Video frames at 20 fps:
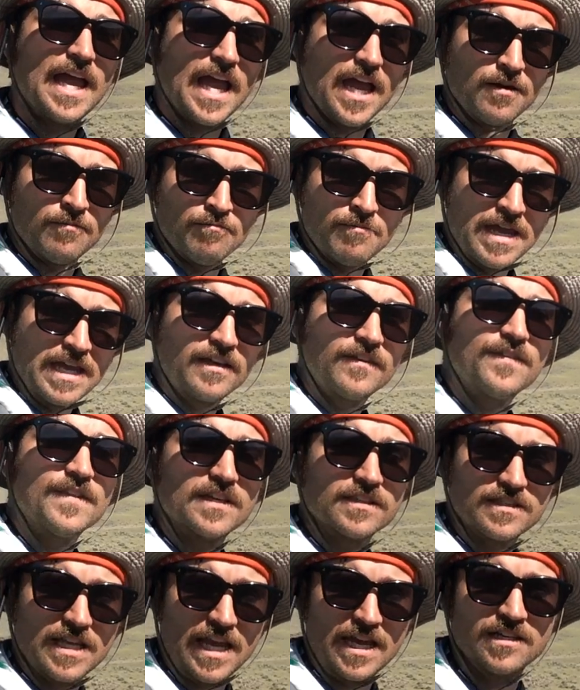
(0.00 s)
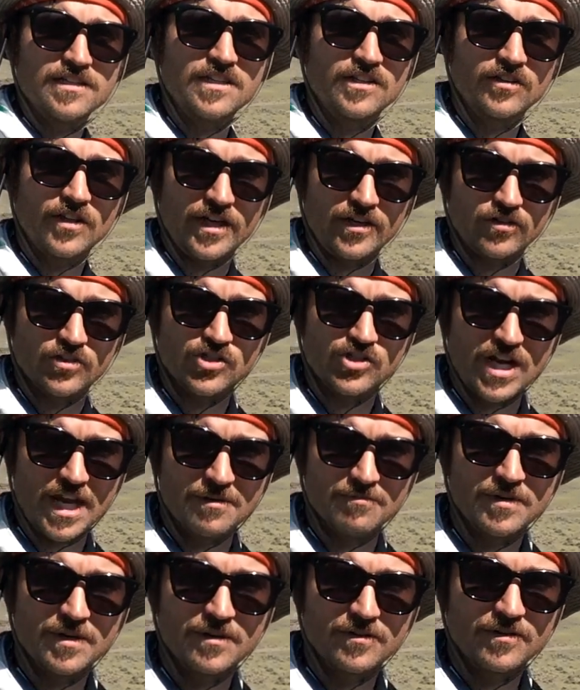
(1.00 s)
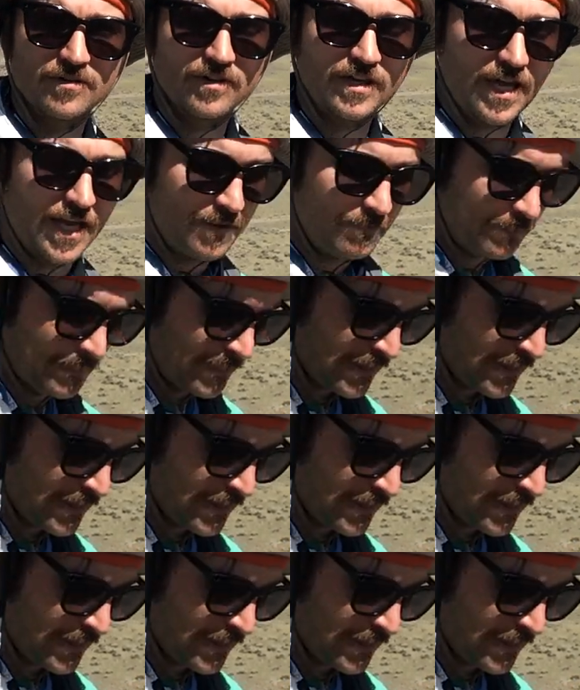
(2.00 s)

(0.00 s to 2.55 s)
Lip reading: and make this anticlinal shape. Okay.